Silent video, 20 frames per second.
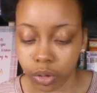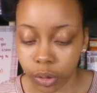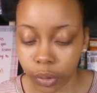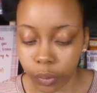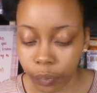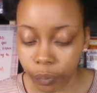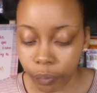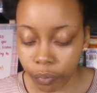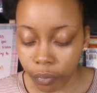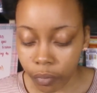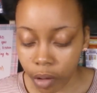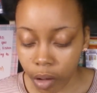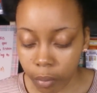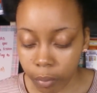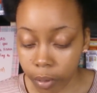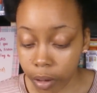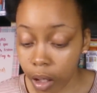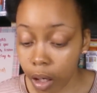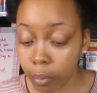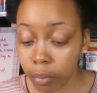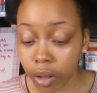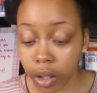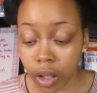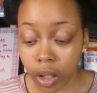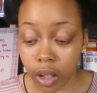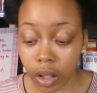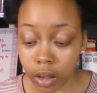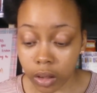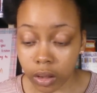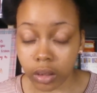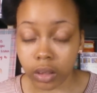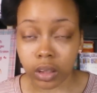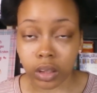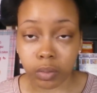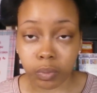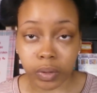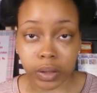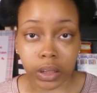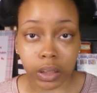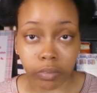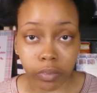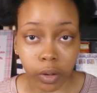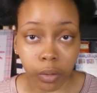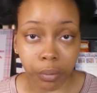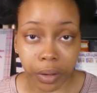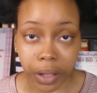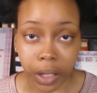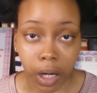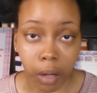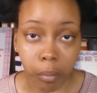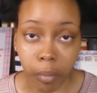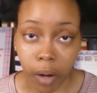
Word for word: true. But I'm going to get to the specific one that I